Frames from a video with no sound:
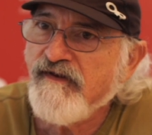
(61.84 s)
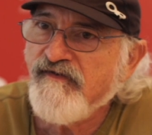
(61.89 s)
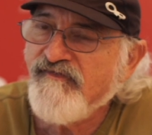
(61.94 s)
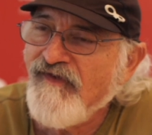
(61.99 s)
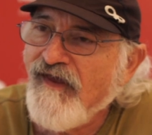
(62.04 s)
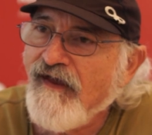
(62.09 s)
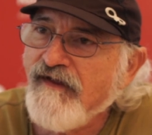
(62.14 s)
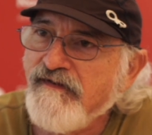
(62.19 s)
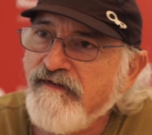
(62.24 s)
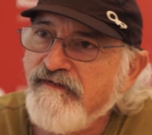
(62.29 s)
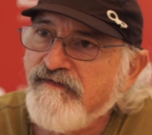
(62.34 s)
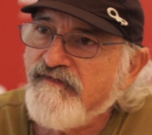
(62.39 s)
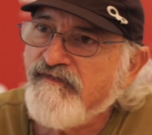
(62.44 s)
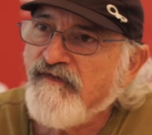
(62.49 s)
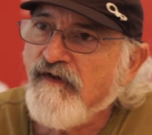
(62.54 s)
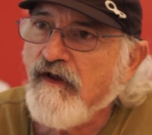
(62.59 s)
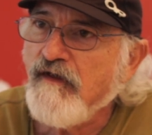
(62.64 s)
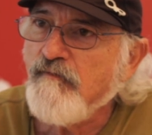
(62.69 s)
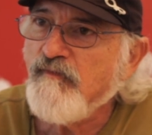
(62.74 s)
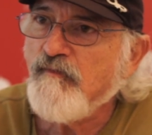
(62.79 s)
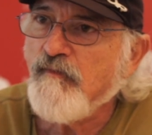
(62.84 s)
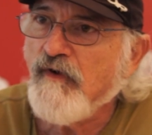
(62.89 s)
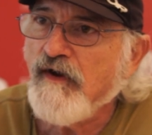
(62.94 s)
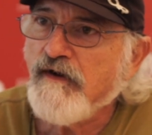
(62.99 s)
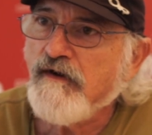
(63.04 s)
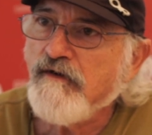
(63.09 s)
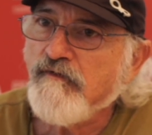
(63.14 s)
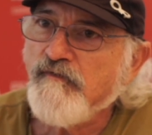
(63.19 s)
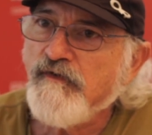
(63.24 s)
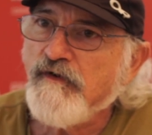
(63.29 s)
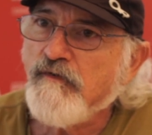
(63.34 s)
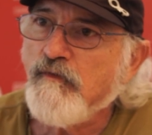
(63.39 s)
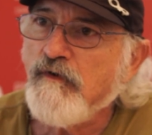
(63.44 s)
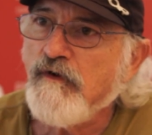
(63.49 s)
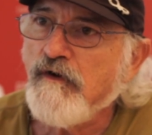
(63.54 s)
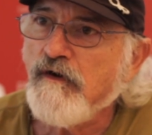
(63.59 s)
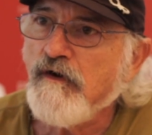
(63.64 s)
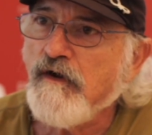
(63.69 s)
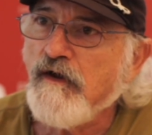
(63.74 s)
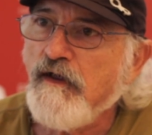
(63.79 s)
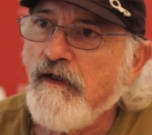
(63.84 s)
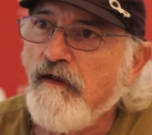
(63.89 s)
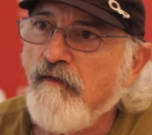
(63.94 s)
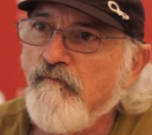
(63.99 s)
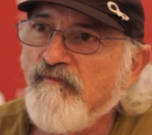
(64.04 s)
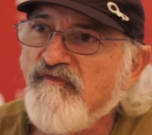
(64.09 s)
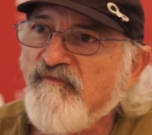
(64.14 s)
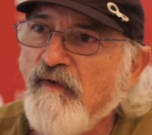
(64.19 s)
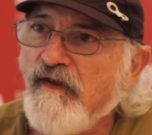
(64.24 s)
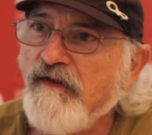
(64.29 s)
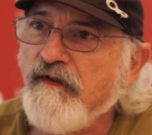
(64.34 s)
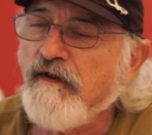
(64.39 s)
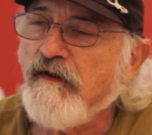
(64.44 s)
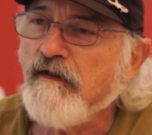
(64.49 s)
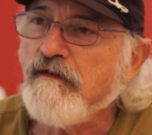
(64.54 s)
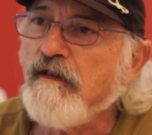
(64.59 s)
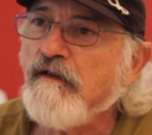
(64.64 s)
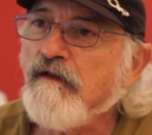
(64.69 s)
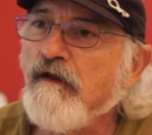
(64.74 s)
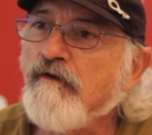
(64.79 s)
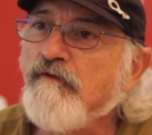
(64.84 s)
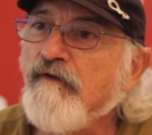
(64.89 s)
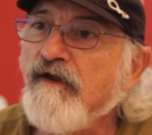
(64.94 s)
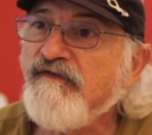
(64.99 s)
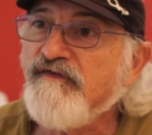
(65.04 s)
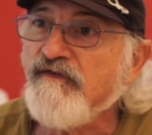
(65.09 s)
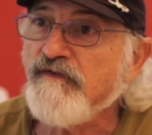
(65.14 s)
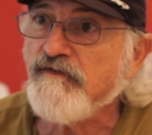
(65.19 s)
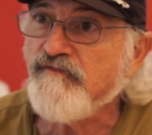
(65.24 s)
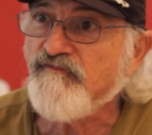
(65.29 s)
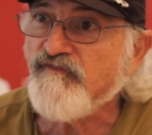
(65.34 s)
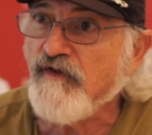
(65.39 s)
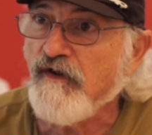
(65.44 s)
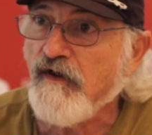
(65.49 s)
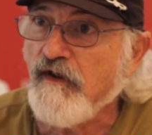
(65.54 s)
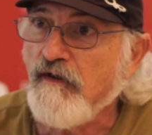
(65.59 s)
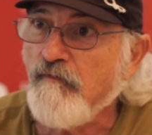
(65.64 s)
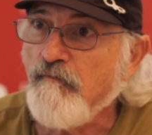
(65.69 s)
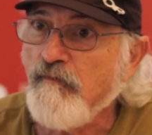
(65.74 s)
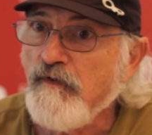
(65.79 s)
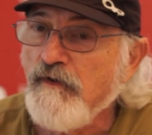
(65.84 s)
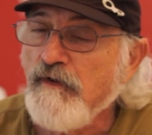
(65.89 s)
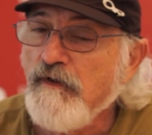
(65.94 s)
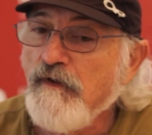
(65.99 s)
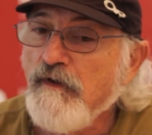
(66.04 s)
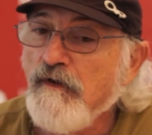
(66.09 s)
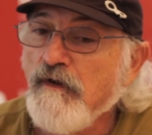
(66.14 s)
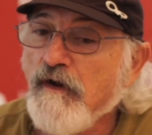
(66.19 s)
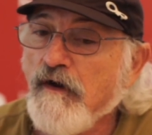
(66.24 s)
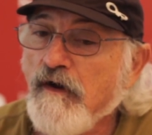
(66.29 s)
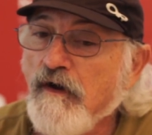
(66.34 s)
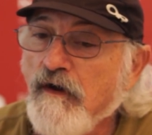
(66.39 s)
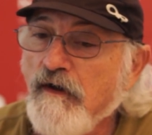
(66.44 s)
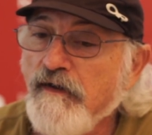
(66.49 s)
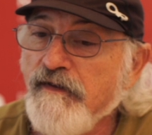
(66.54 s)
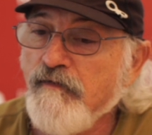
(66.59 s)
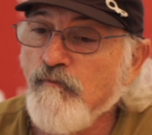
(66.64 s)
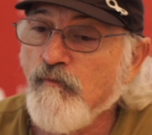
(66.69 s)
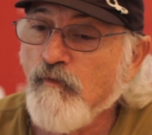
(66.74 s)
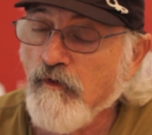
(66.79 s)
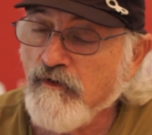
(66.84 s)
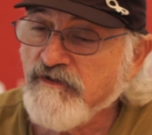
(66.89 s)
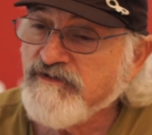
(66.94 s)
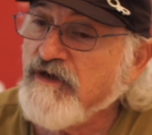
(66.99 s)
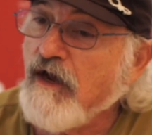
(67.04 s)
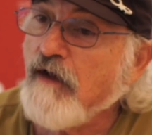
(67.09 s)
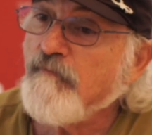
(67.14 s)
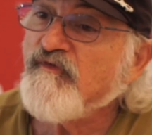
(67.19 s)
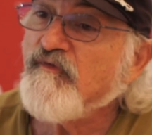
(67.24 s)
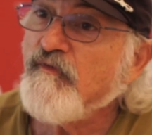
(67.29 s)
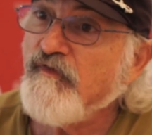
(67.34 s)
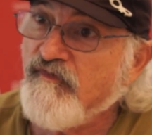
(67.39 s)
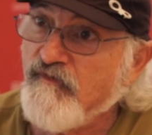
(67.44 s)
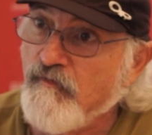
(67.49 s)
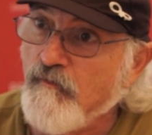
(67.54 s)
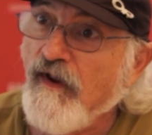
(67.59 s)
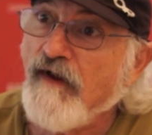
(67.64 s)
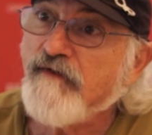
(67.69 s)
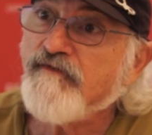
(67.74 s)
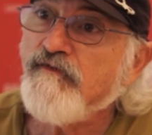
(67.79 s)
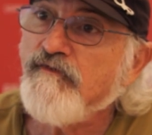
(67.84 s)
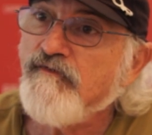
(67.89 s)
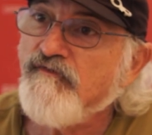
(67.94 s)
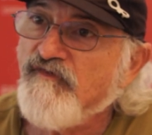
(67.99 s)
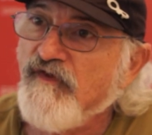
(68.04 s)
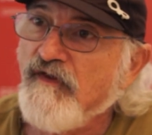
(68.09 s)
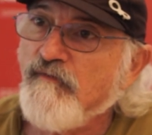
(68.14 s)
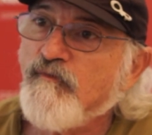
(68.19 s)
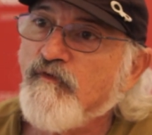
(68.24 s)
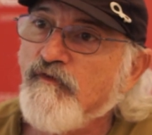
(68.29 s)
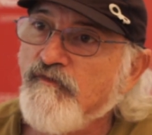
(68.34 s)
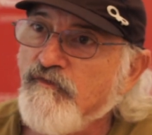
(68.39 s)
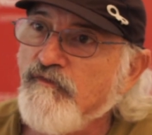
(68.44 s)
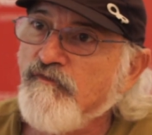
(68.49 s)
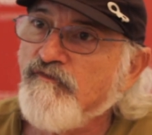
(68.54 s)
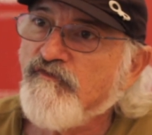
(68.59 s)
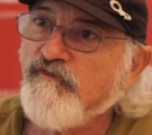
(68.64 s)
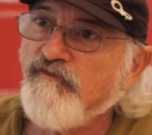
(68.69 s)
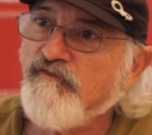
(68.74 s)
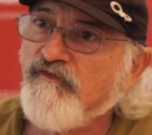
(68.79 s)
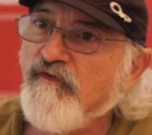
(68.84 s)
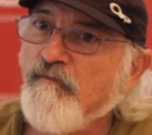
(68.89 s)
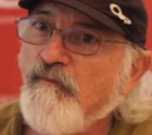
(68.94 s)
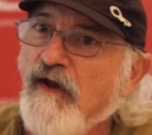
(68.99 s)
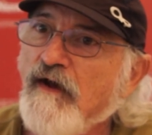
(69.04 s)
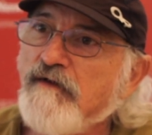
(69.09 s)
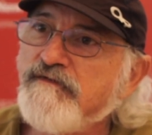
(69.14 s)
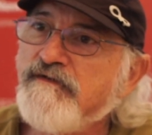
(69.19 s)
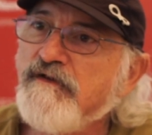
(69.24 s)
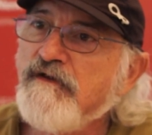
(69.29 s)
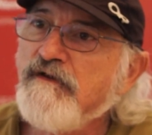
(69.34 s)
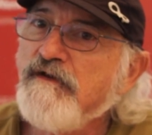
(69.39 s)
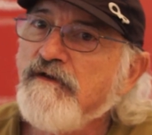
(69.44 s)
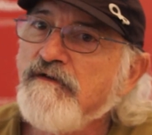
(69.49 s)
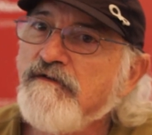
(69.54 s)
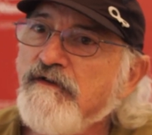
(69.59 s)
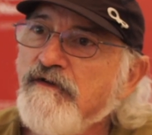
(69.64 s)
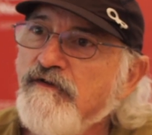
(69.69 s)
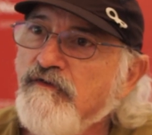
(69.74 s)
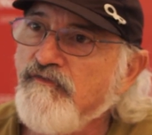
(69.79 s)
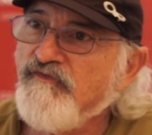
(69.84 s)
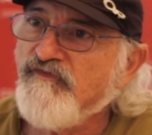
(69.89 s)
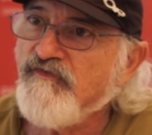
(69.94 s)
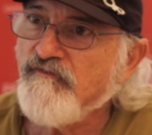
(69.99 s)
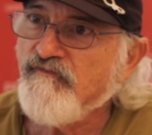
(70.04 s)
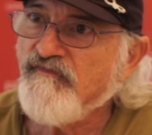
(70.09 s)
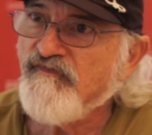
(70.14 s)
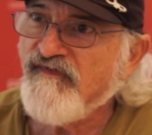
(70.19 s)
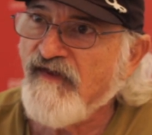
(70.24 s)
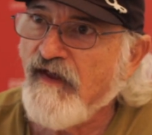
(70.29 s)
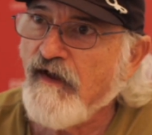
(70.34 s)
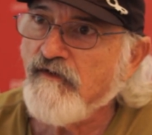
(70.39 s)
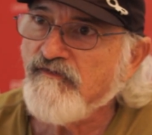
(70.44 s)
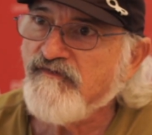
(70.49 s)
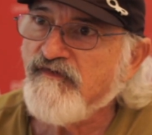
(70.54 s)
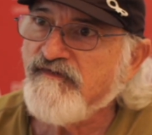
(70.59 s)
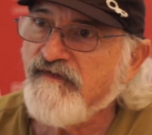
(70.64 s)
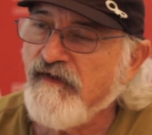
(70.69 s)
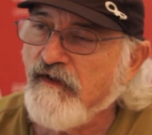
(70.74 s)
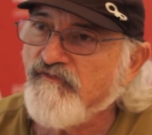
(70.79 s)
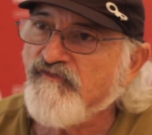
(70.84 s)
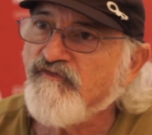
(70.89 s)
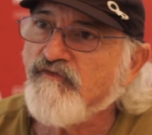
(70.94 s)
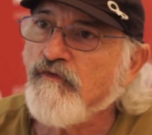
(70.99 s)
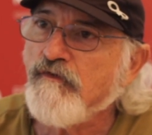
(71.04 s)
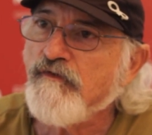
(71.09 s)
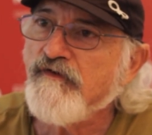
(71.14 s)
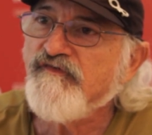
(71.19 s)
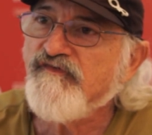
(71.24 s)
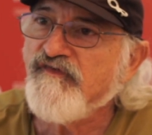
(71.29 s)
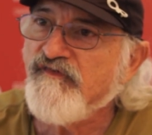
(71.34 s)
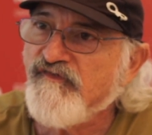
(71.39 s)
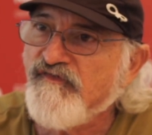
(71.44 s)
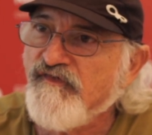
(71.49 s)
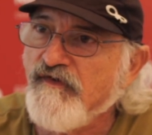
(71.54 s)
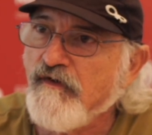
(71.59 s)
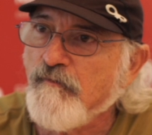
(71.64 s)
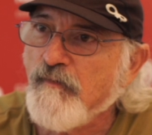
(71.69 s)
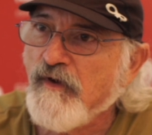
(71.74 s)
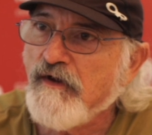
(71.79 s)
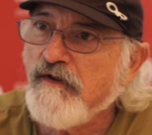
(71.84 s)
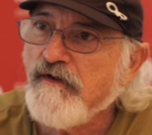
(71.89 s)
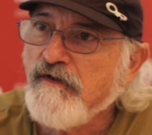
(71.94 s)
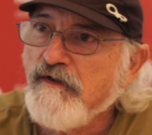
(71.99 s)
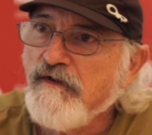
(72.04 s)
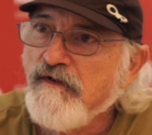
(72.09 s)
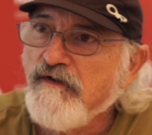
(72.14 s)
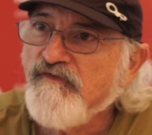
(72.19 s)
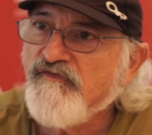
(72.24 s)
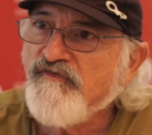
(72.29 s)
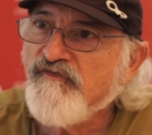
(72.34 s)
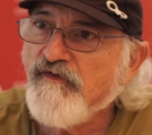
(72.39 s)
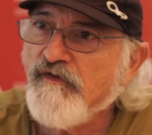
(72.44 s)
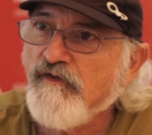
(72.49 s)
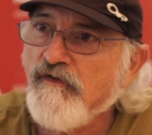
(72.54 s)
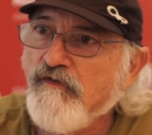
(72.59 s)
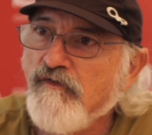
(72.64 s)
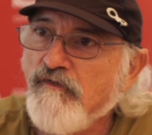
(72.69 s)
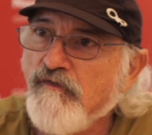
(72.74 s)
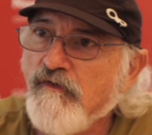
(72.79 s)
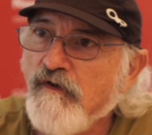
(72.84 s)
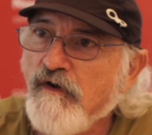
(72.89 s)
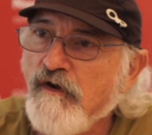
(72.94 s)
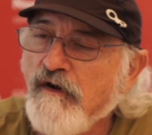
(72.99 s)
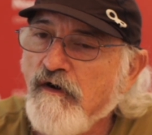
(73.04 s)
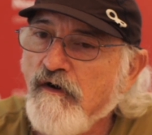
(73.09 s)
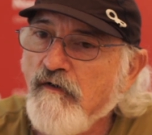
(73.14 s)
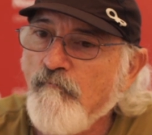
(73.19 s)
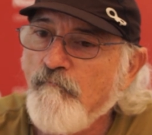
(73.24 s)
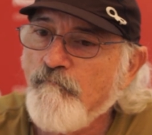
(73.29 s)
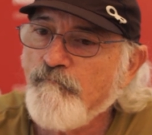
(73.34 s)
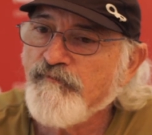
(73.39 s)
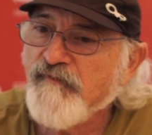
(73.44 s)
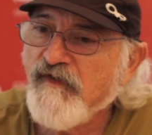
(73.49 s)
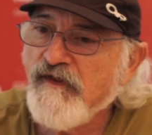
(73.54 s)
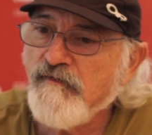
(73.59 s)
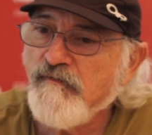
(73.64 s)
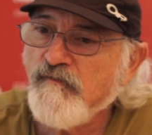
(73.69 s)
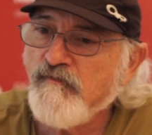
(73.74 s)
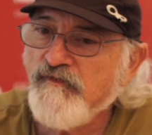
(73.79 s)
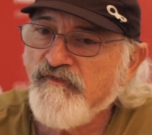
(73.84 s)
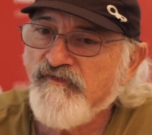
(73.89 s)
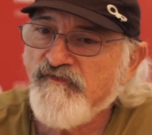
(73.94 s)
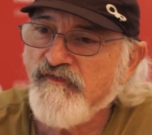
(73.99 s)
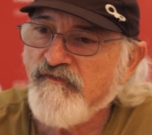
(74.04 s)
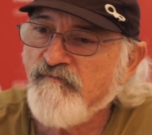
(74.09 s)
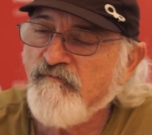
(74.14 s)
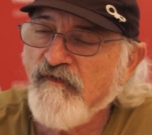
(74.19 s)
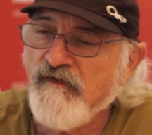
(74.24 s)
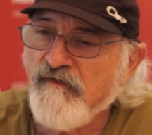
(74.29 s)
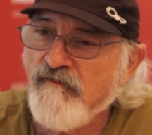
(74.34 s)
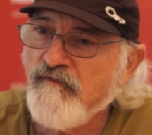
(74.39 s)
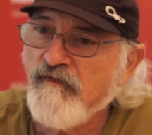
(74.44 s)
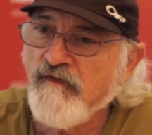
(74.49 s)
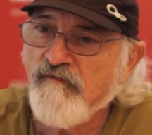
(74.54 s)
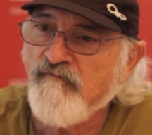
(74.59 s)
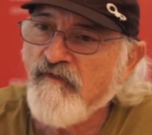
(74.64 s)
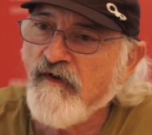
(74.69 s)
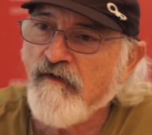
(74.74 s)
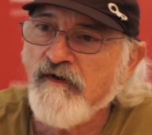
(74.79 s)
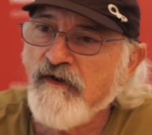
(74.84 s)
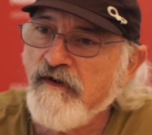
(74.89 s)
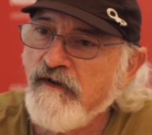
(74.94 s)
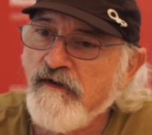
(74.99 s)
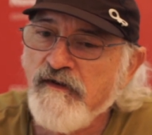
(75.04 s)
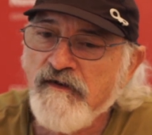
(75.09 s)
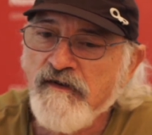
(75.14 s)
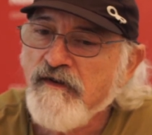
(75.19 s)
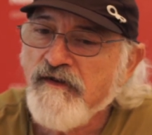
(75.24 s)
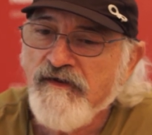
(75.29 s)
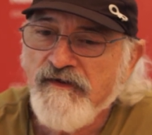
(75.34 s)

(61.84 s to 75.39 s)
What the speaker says: exactly at the time in my career where I am spending a great deal of time in workshops with directors and producers about the use of sound to tell stories in cinema. So it was a very